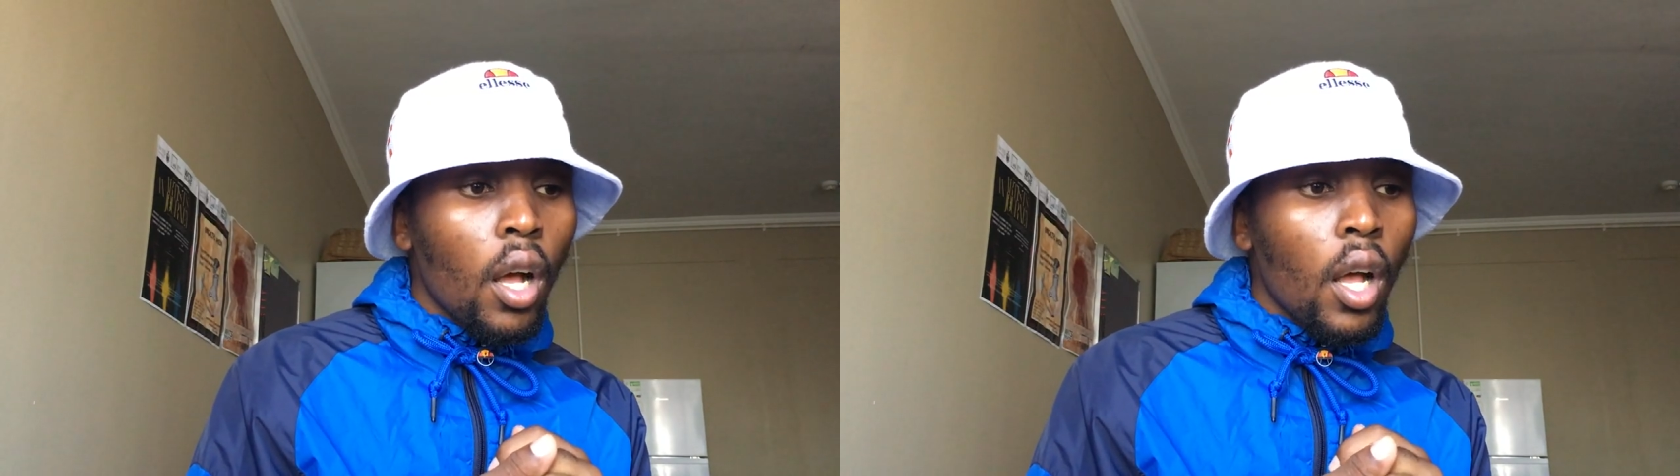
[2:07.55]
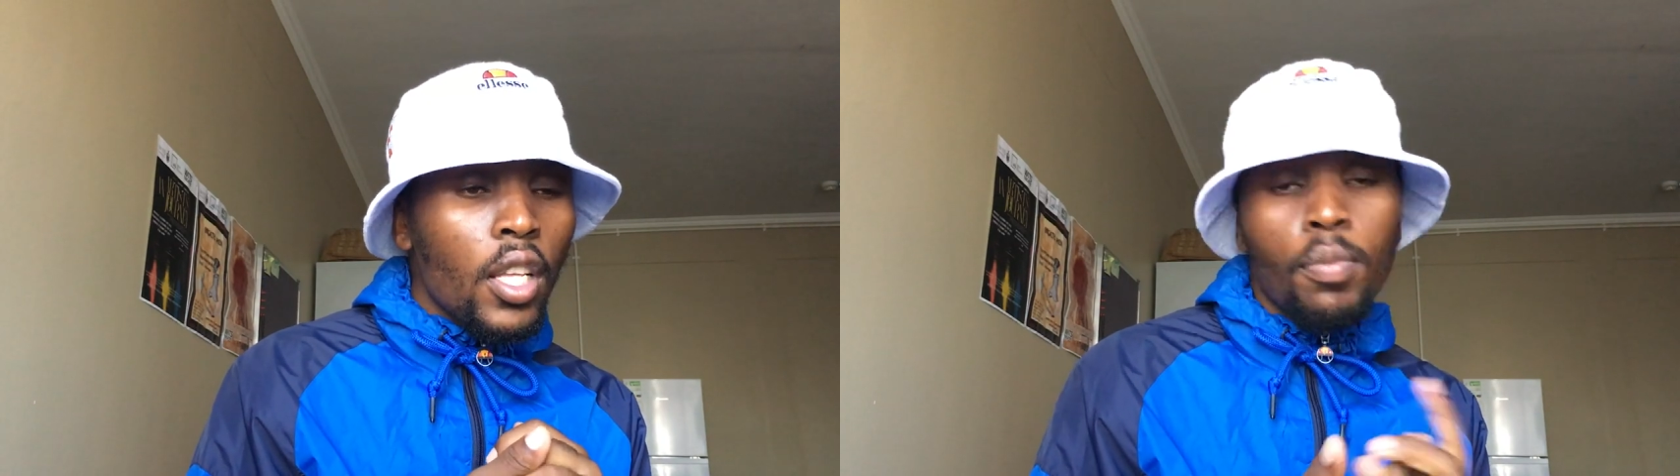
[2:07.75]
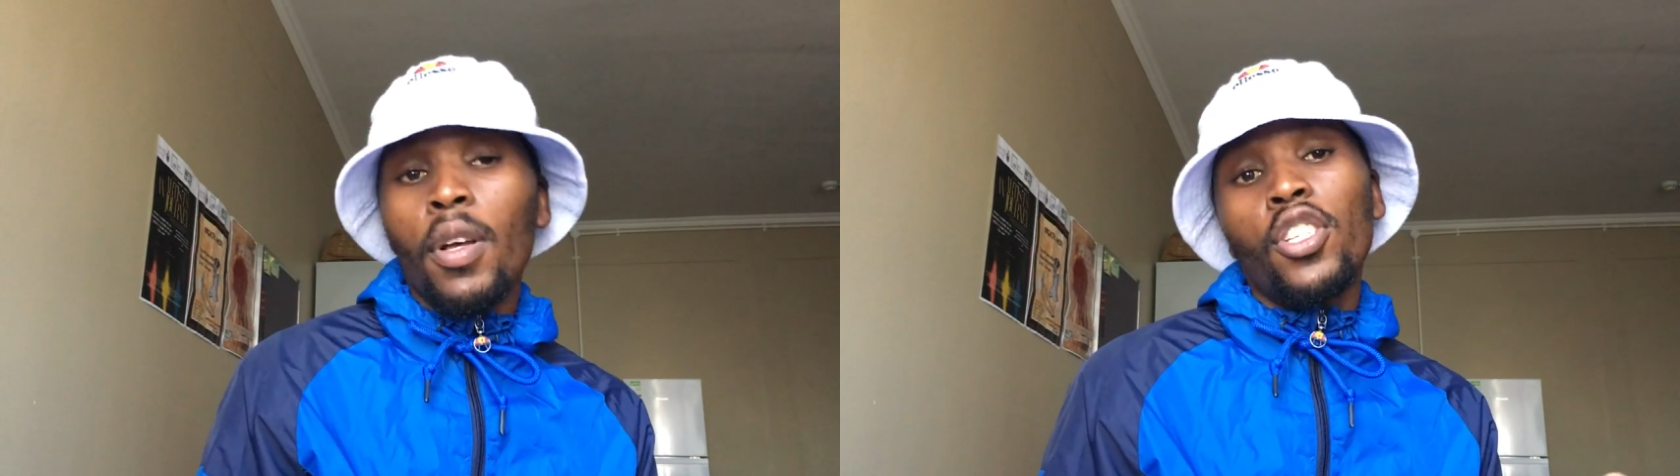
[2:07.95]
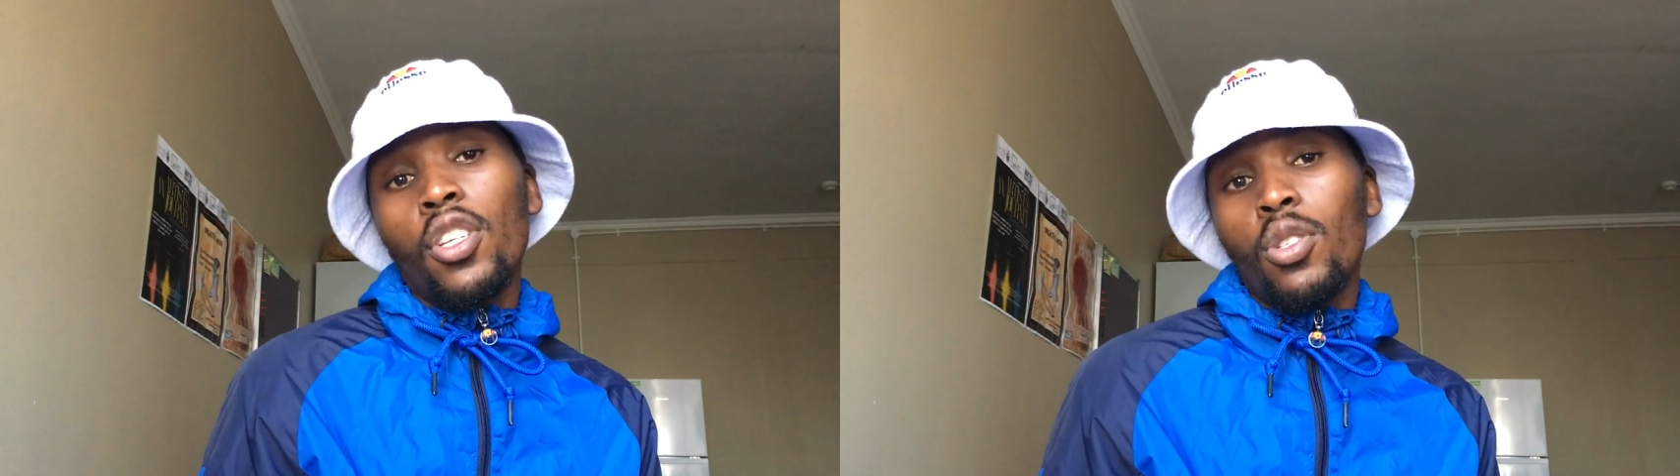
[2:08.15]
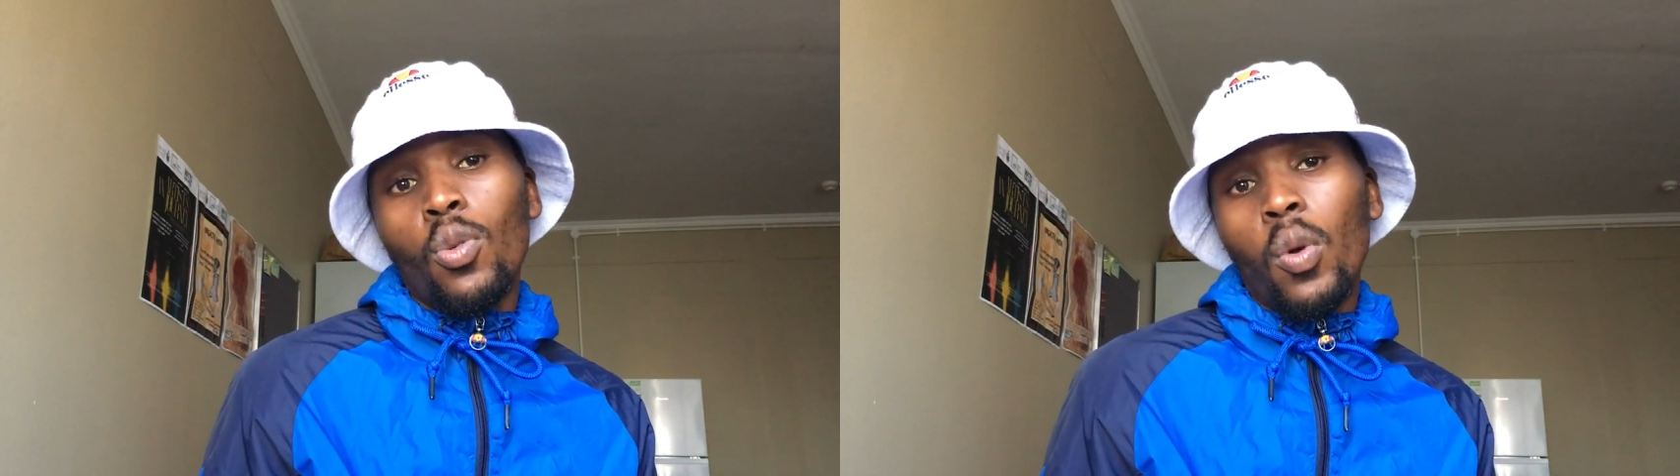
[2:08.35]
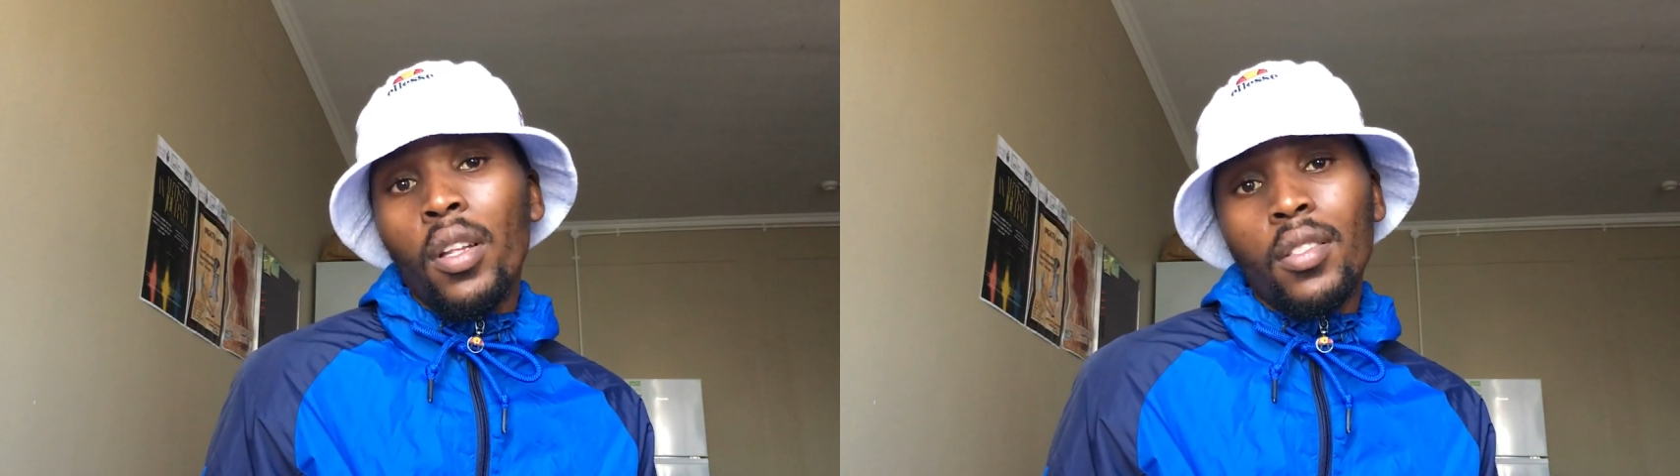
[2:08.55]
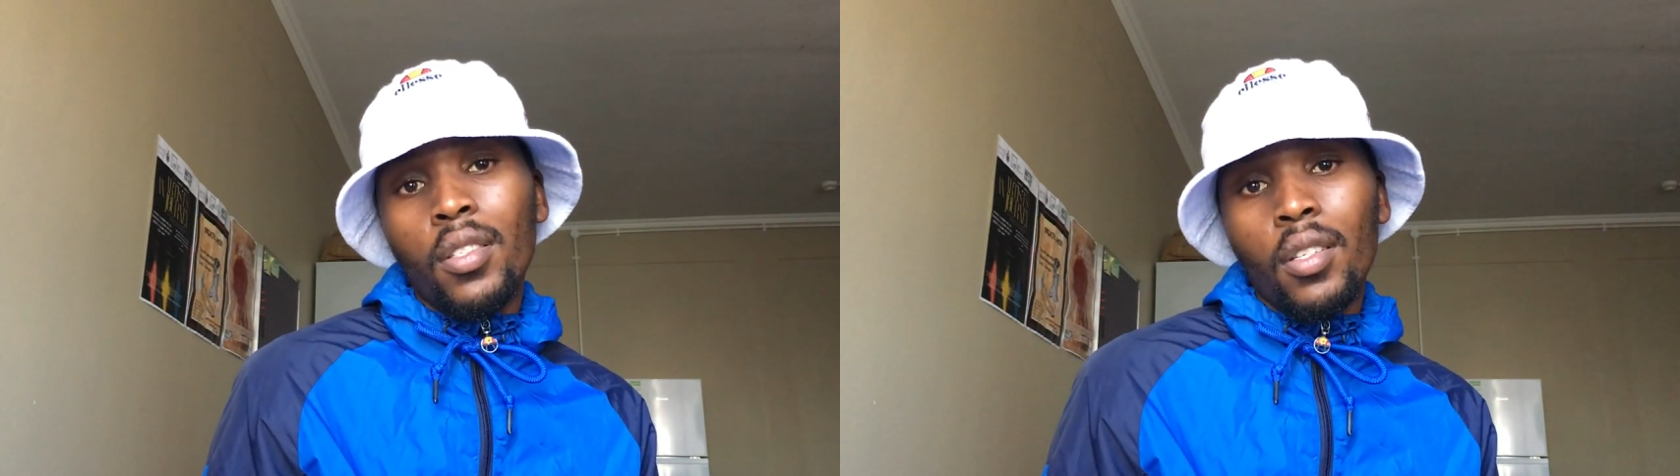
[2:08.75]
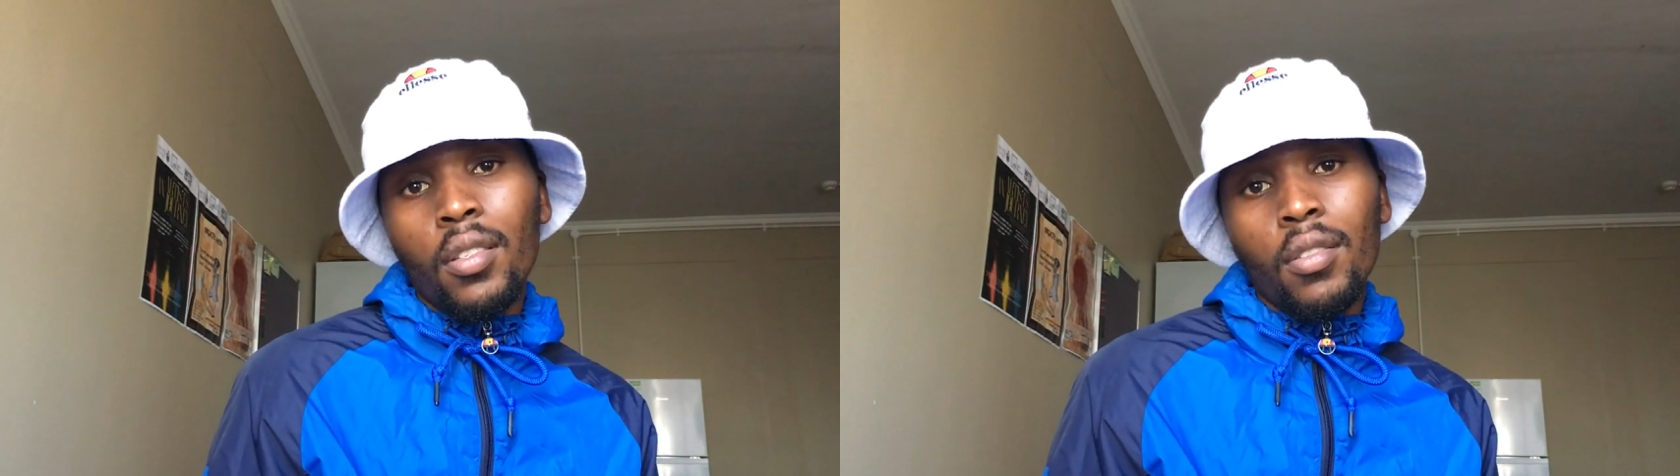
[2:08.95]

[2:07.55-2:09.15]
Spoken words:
as much as you want.